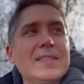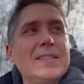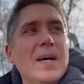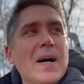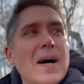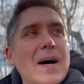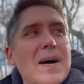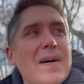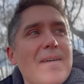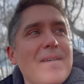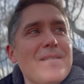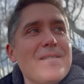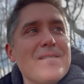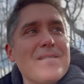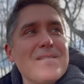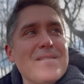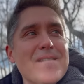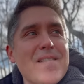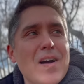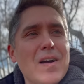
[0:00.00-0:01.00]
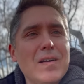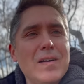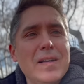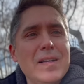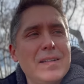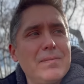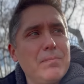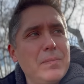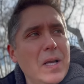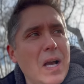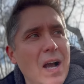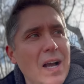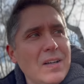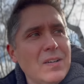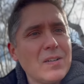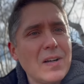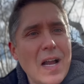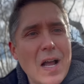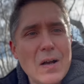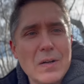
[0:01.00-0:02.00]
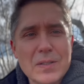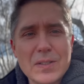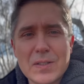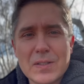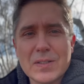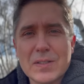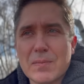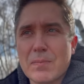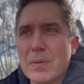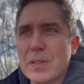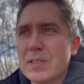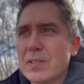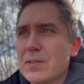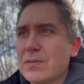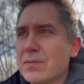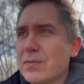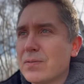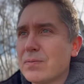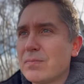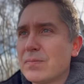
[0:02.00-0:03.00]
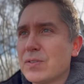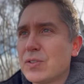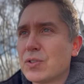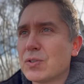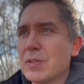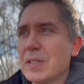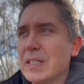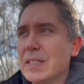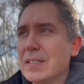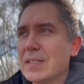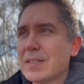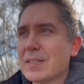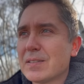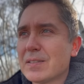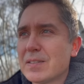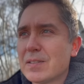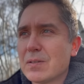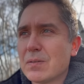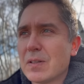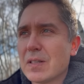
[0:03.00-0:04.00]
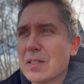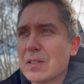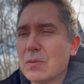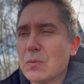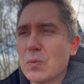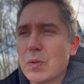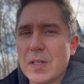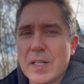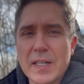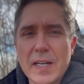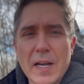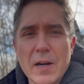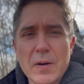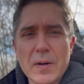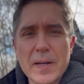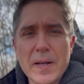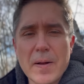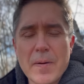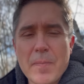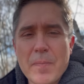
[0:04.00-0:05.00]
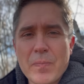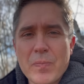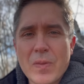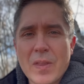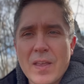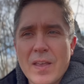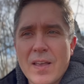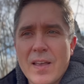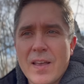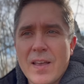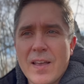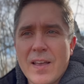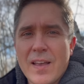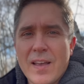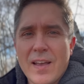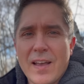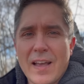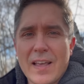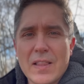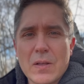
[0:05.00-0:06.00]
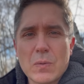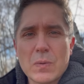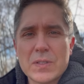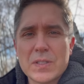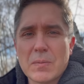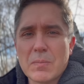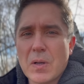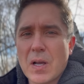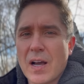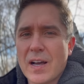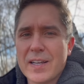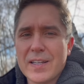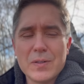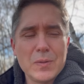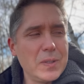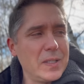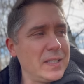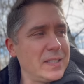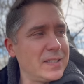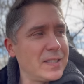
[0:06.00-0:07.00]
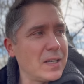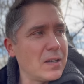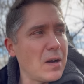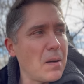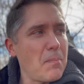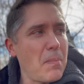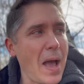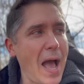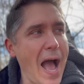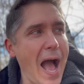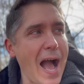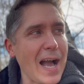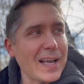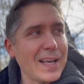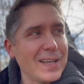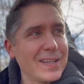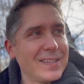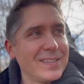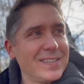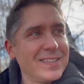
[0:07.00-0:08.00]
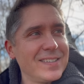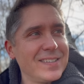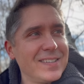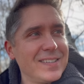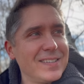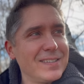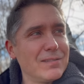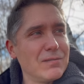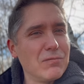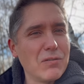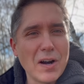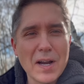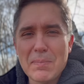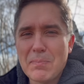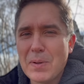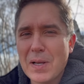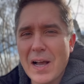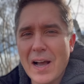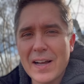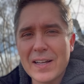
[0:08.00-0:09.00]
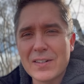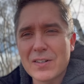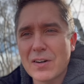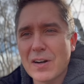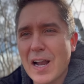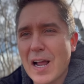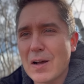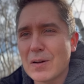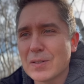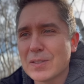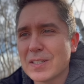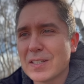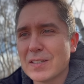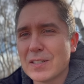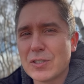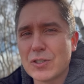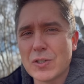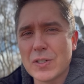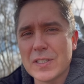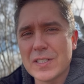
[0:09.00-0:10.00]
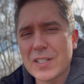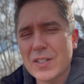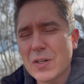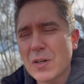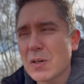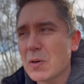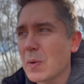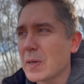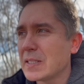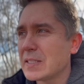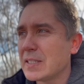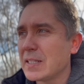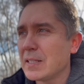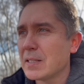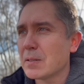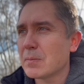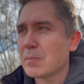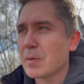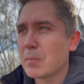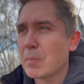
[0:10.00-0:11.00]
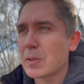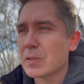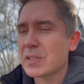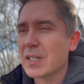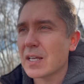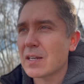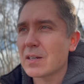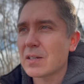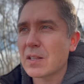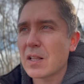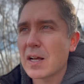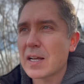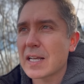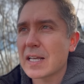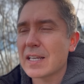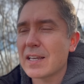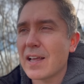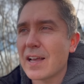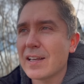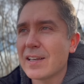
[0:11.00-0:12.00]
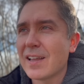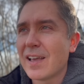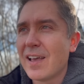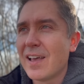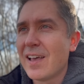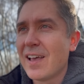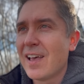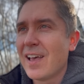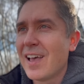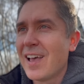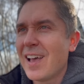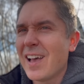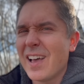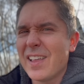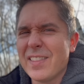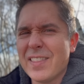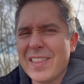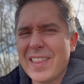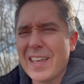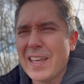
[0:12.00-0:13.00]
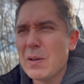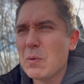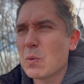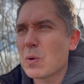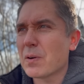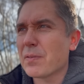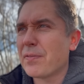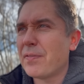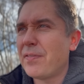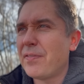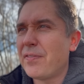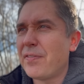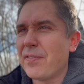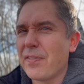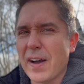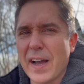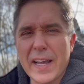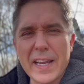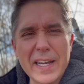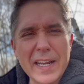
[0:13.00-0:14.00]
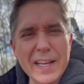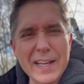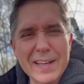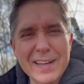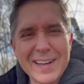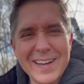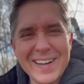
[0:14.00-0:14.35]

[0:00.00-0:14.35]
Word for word: uh, behind our house there's a bunch of trees, it's a little wooded area, and there were some coyotes there, a pack, right behind our house in the trees. You couldn't quite see them about ten o'clock at night. And they were fighting.